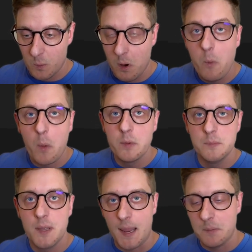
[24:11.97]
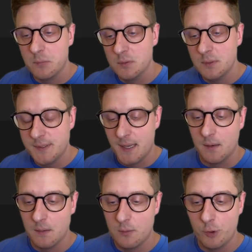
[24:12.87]
we would be able
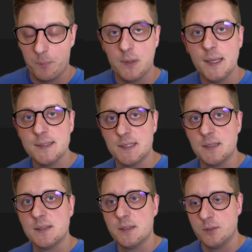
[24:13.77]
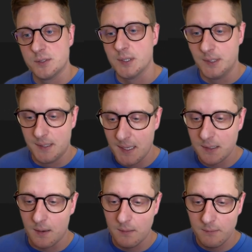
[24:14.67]
then replace this sinusoid
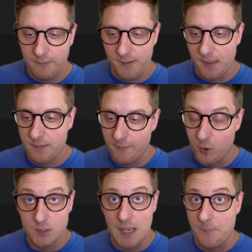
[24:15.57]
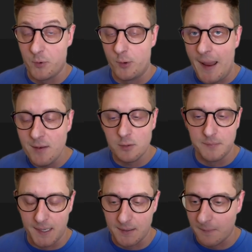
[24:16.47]
data with, for example, random
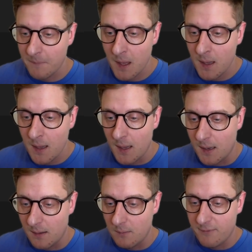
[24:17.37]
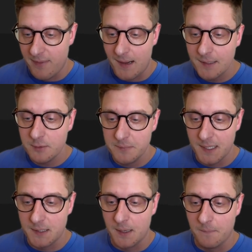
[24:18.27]
data. And with random
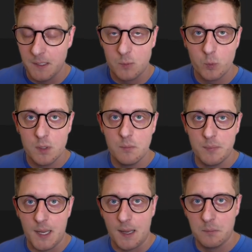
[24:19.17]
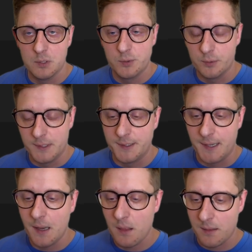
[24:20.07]
data, it wouldn't be able to learn
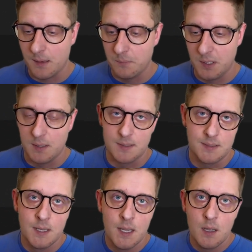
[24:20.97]
anything because